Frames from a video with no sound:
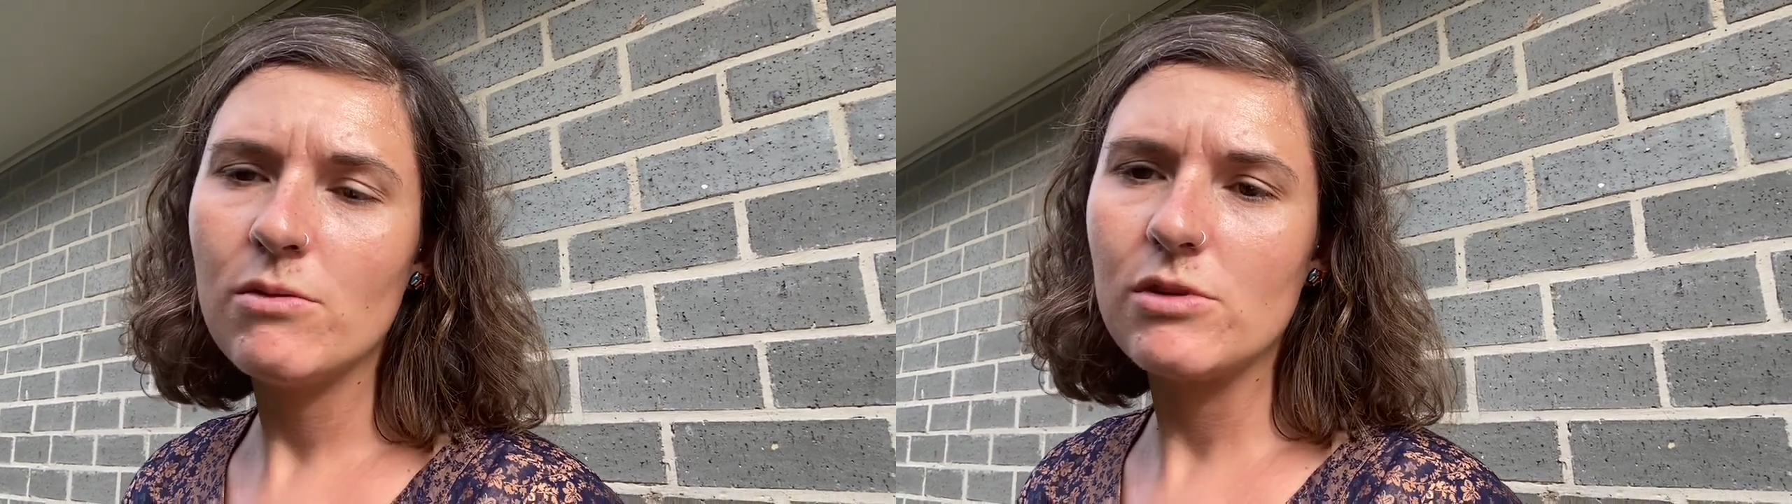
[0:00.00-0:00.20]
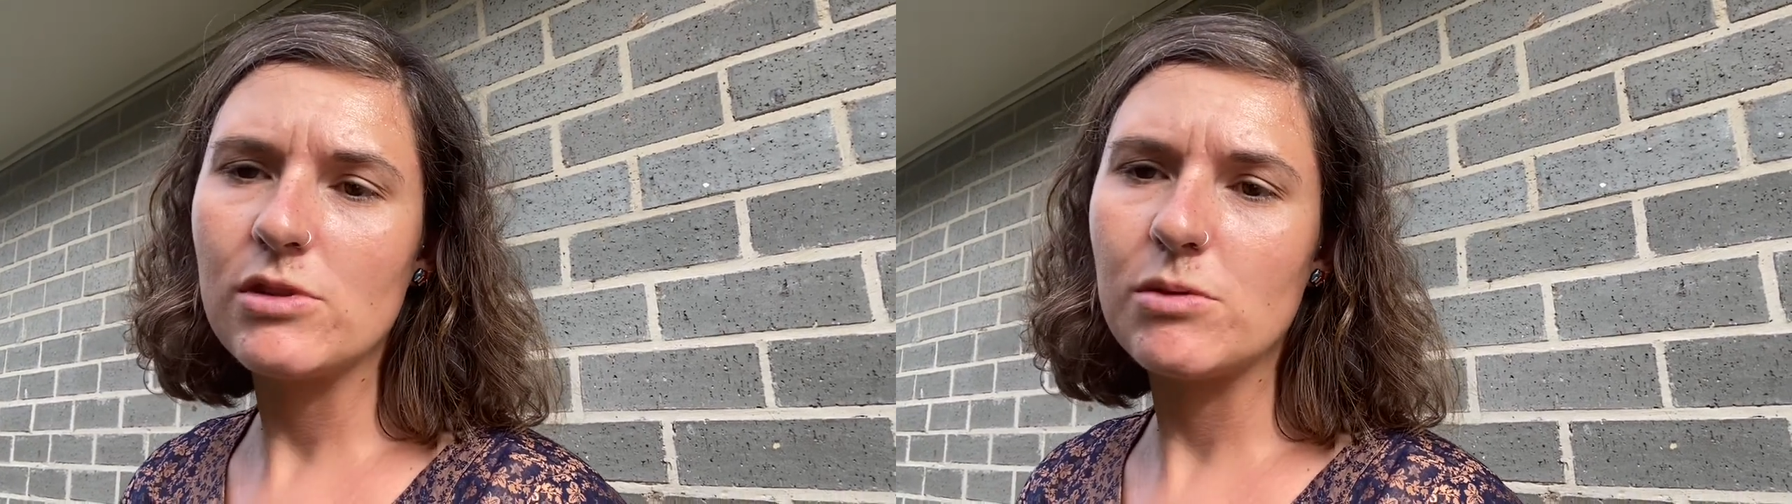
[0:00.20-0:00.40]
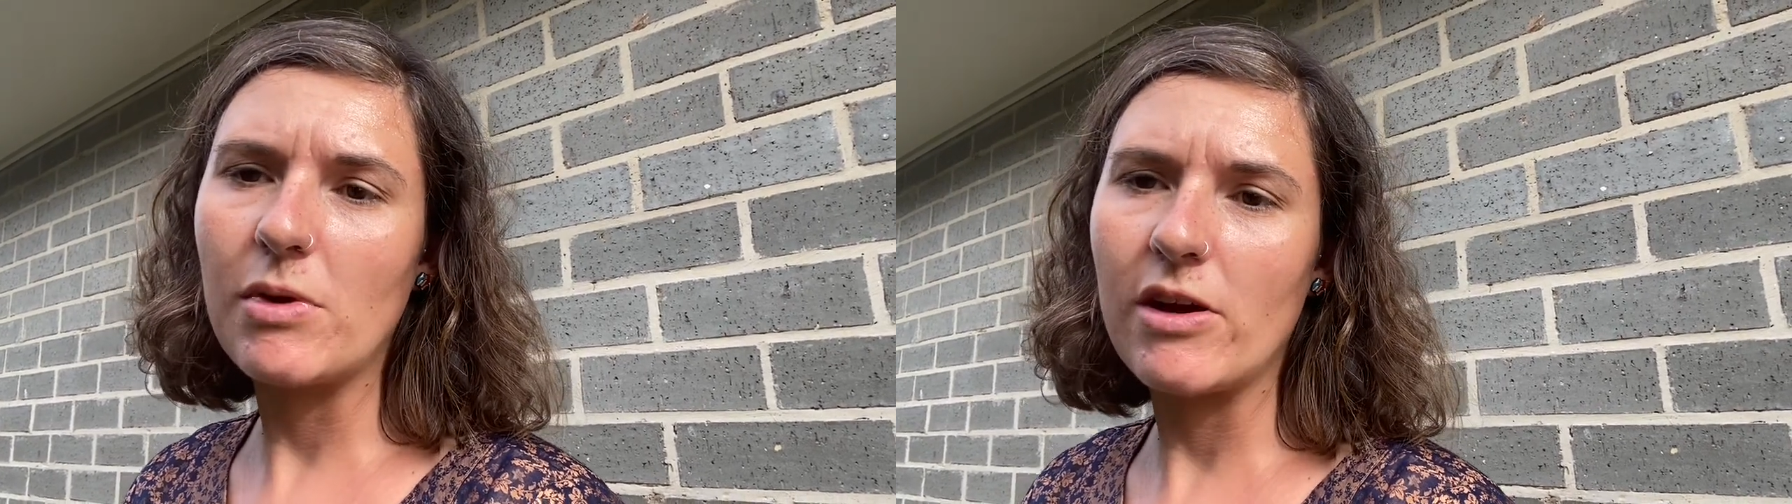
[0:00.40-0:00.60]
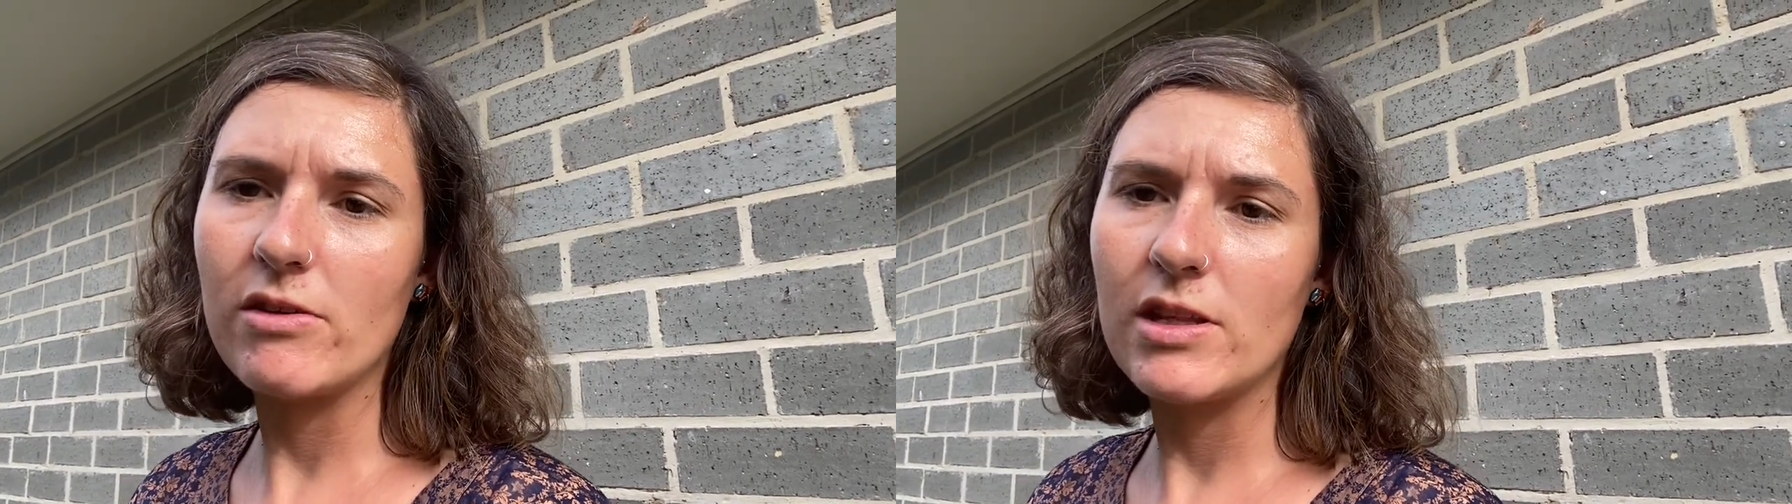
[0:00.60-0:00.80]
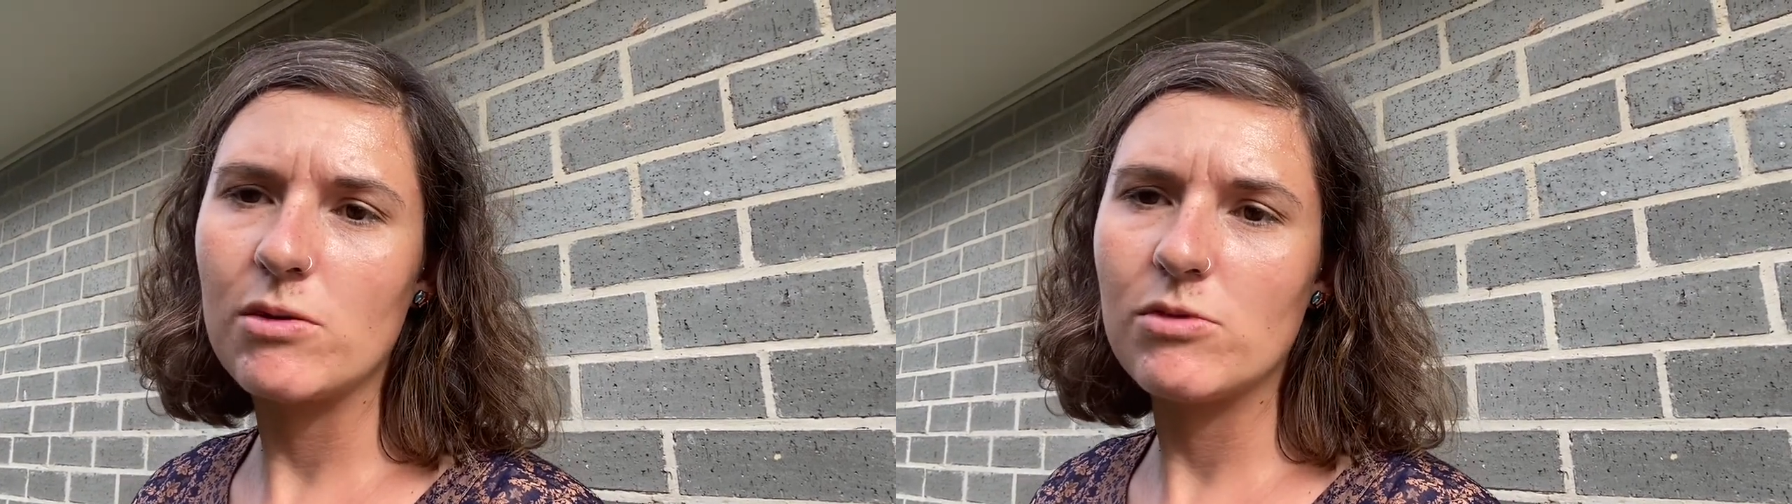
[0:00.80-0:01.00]
which
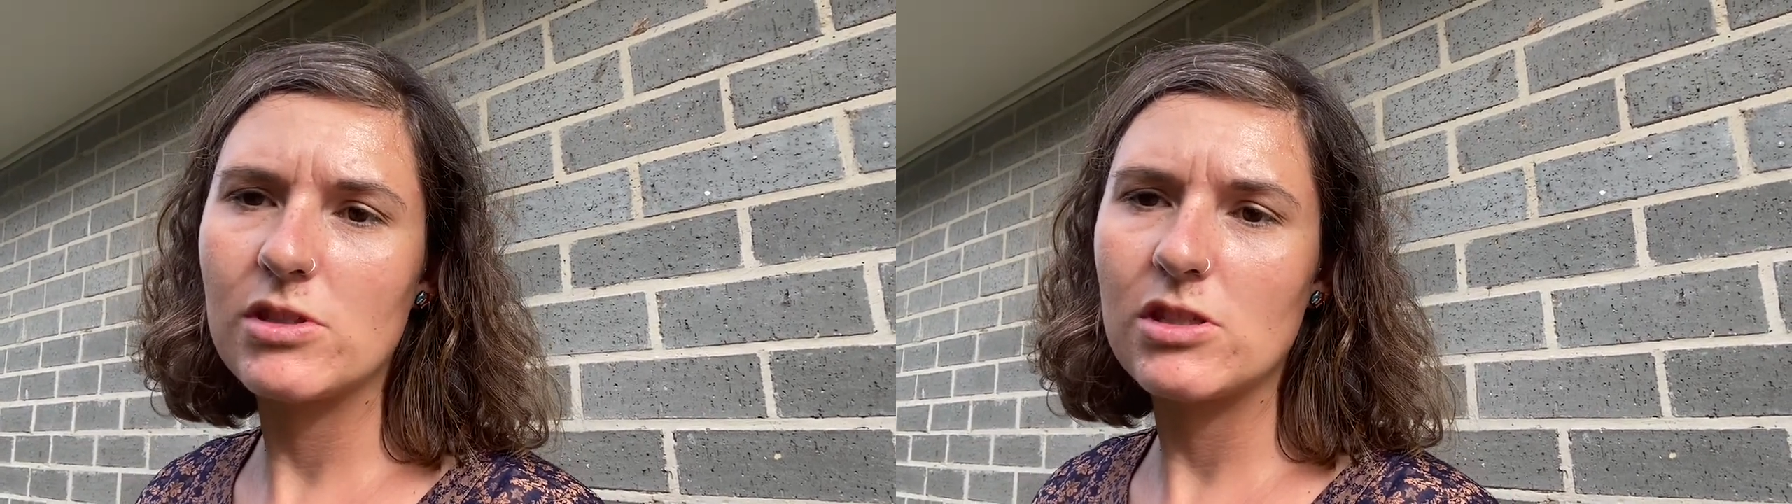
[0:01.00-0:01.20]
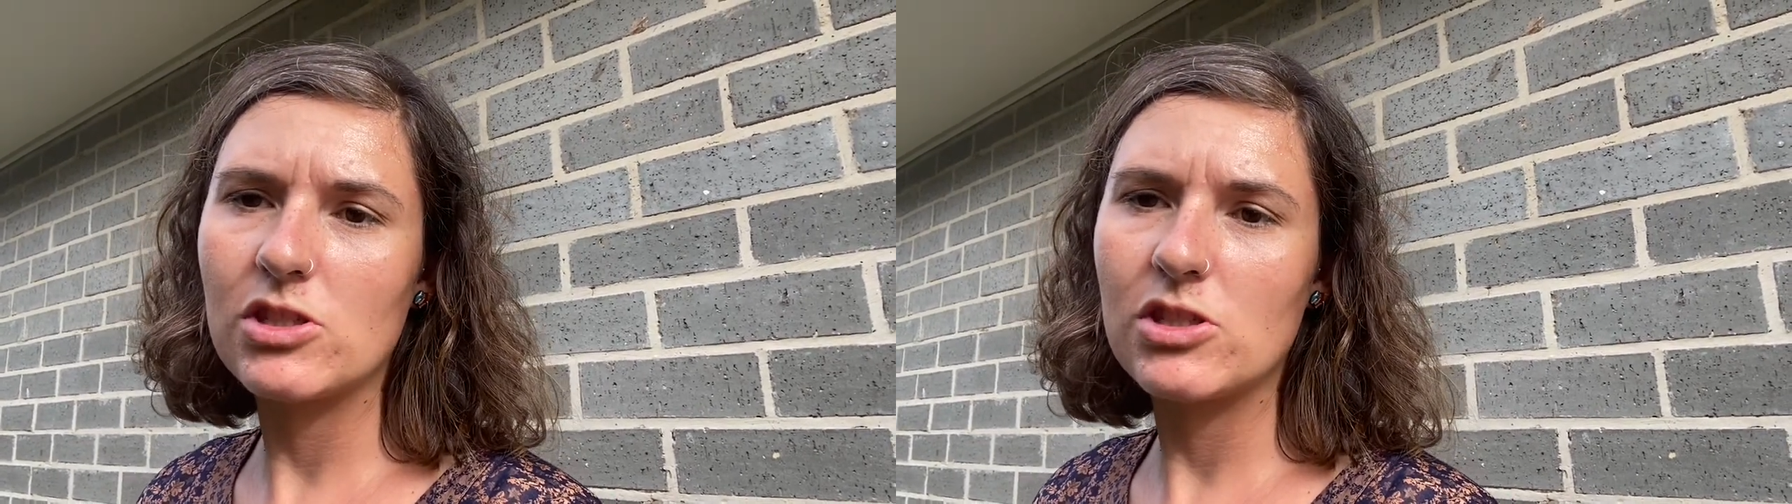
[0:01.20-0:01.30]
apparently was the